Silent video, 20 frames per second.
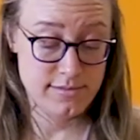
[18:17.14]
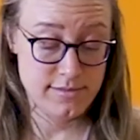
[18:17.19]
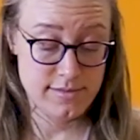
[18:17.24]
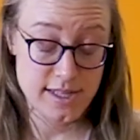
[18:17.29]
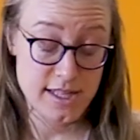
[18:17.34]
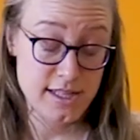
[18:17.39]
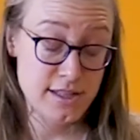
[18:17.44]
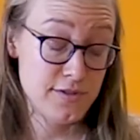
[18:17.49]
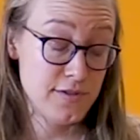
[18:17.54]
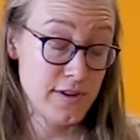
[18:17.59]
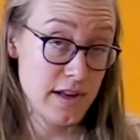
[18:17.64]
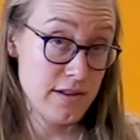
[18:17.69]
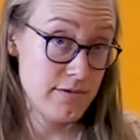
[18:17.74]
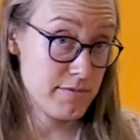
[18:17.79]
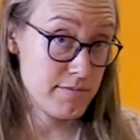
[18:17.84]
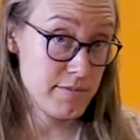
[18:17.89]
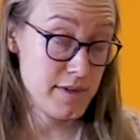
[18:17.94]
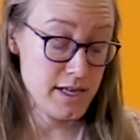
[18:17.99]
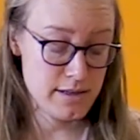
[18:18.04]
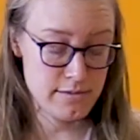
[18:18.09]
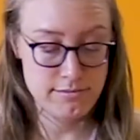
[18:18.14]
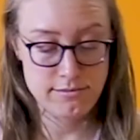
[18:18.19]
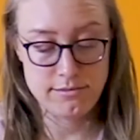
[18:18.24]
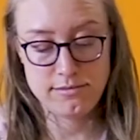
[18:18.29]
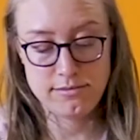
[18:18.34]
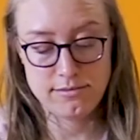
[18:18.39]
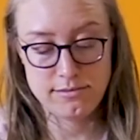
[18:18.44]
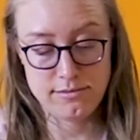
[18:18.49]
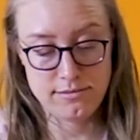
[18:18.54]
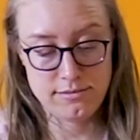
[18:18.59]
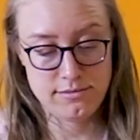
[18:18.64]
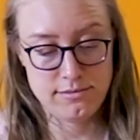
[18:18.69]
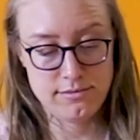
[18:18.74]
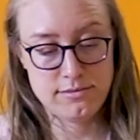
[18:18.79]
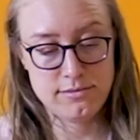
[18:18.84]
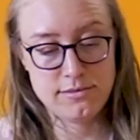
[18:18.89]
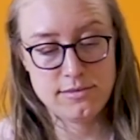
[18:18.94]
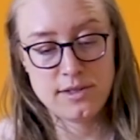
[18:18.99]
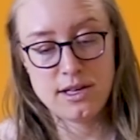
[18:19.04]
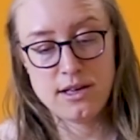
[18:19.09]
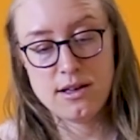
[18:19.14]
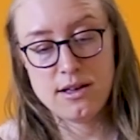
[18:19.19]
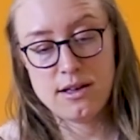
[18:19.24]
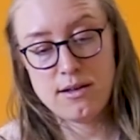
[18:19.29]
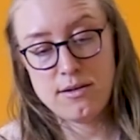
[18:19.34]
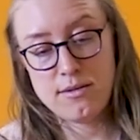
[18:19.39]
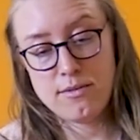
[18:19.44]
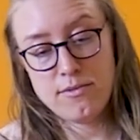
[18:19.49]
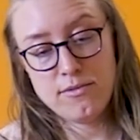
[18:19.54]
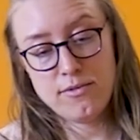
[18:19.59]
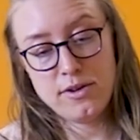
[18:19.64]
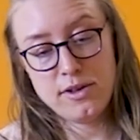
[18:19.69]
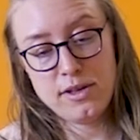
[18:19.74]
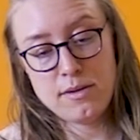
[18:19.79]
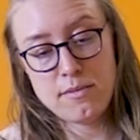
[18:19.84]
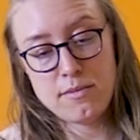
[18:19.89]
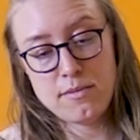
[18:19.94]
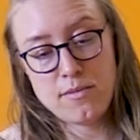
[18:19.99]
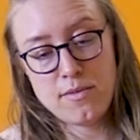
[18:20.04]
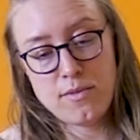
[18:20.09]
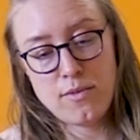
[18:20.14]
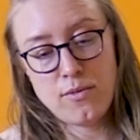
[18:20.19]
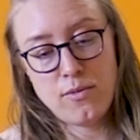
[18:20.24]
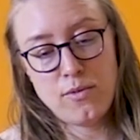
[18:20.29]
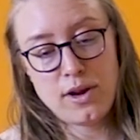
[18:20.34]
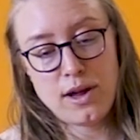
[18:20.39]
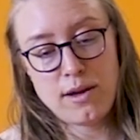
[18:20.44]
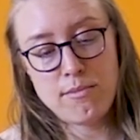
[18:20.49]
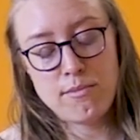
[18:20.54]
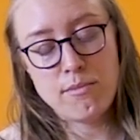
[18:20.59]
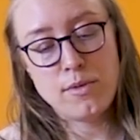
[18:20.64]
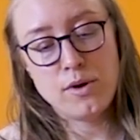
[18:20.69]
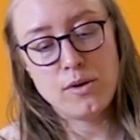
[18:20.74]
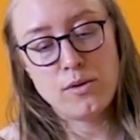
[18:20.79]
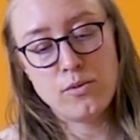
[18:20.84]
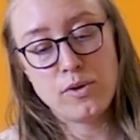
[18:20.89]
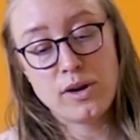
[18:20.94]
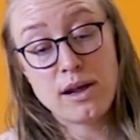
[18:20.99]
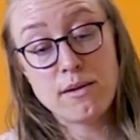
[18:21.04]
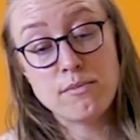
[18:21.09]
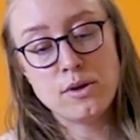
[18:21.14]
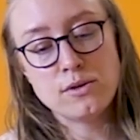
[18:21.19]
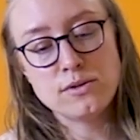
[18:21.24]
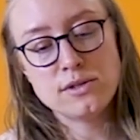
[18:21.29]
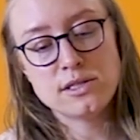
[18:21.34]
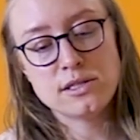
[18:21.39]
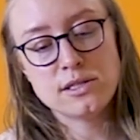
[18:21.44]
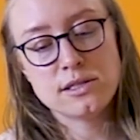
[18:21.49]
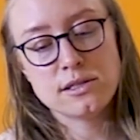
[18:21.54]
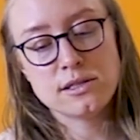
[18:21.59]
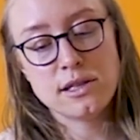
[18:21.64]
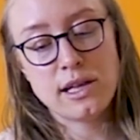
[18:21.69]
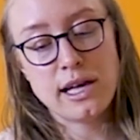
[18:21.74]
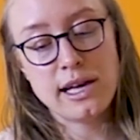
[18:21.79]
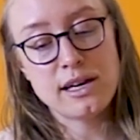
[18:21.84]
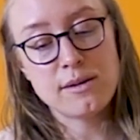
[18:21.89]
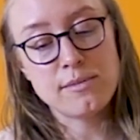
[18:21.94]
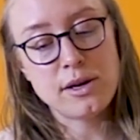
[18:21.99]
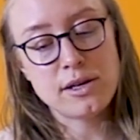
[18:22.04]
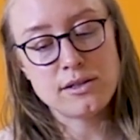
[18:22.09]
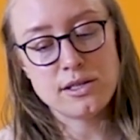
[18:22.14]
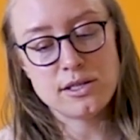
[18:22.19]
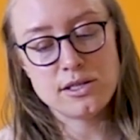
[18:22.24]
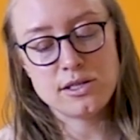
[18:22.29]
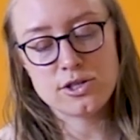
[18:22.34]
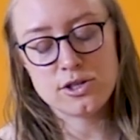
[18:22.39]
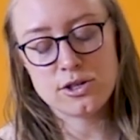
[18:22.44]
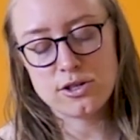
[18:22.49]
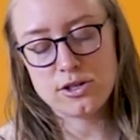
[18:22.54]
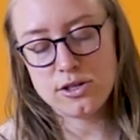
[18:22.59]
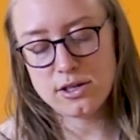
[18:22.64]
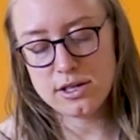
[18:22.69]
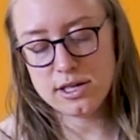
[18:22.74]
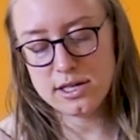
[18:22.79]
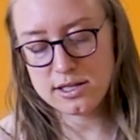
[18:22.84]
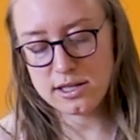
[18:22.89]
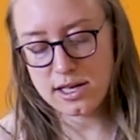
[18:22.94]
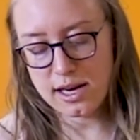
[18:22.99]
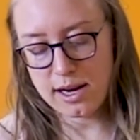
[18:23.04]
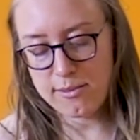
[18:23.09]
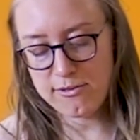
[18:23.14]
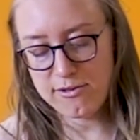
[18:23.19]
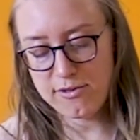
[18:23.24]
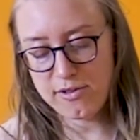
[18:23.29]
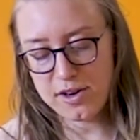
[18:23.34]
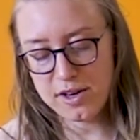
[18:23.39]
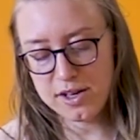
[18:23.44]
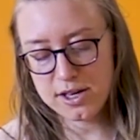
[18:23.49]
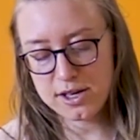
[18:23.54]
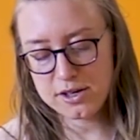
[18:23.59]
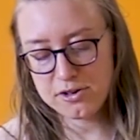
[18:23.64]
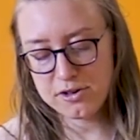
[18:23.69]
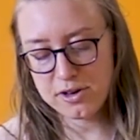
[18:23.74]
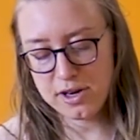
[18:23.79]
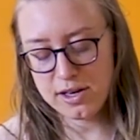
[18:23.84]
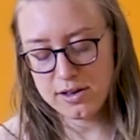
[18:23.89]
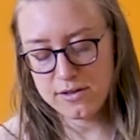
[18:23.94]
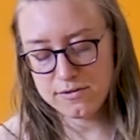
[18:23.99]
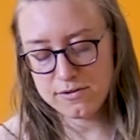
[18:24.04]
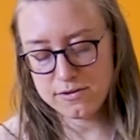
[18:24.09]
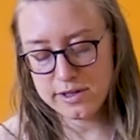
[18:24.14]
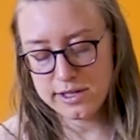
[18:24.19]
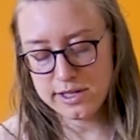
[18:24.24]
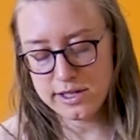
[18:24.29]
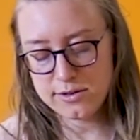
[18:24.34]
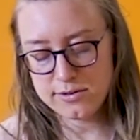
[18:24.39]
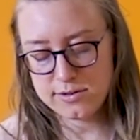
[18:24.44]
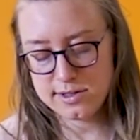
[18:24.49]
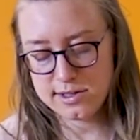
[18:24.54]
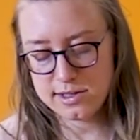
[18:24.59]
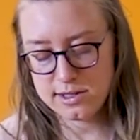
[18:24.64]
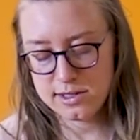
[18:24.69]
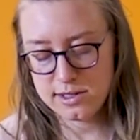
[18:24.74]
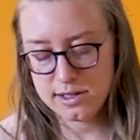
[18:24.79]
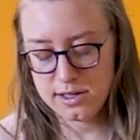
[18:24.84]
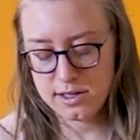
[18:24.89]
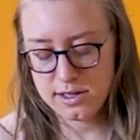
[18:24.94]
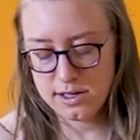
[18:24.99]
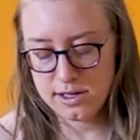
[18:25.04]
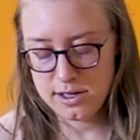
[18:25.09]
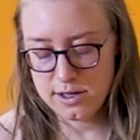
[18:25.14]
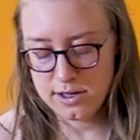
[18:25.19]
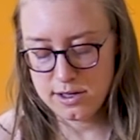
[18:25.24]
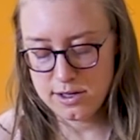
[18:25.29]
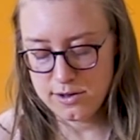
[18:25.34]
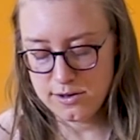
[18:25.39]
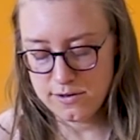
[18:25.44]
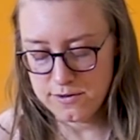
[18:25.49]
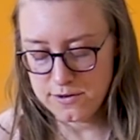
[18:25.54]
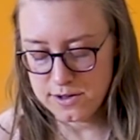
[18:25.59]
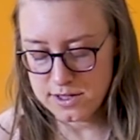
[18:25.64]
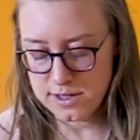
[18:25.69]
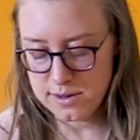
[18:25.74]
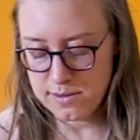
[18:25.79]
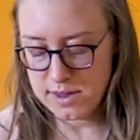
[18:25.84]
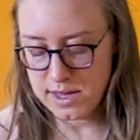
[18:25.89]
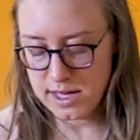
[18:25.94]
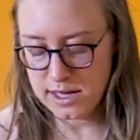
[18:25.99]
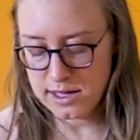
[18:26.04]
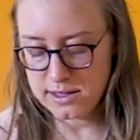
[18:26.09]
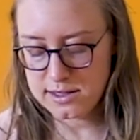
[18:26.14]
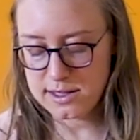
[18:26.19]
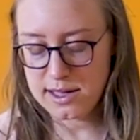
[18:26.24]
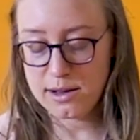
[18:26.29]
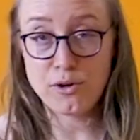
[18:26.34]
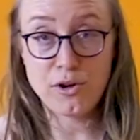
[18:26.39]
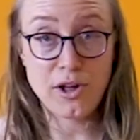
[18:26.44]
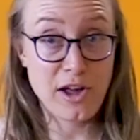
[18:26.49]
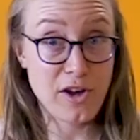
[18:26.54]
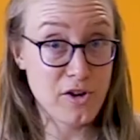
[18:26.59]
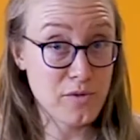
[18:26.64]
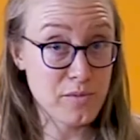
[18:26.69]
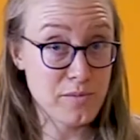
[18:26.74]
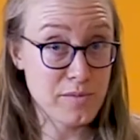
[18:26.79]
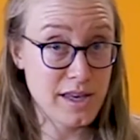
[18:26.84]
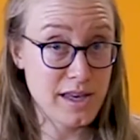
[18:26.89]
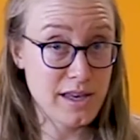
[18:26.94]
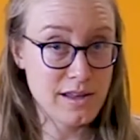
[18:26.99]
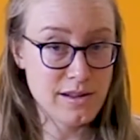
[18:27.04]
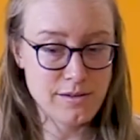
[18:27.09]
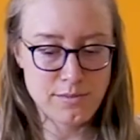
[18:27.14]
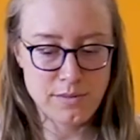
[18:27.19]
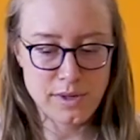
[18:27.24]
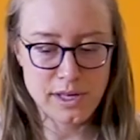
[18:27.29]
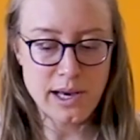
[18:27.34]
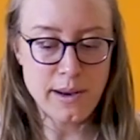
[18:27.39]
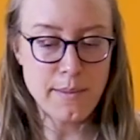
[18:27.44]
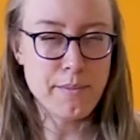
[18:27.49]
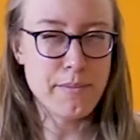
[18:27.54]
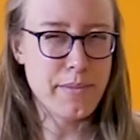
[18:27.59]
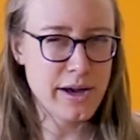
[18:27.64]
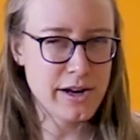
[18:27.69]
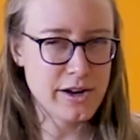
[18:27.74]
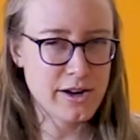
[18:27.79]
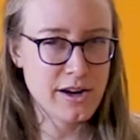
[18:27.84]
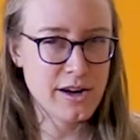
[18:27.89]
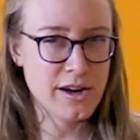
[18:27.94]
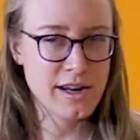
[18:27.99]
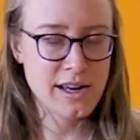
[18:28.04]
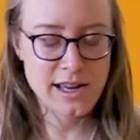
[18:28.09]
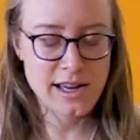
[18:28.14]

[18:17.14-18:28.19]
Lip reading: That's fine with me. Really, what I most like about this journal is that I'm finding a creative reuse for some things that will help me become better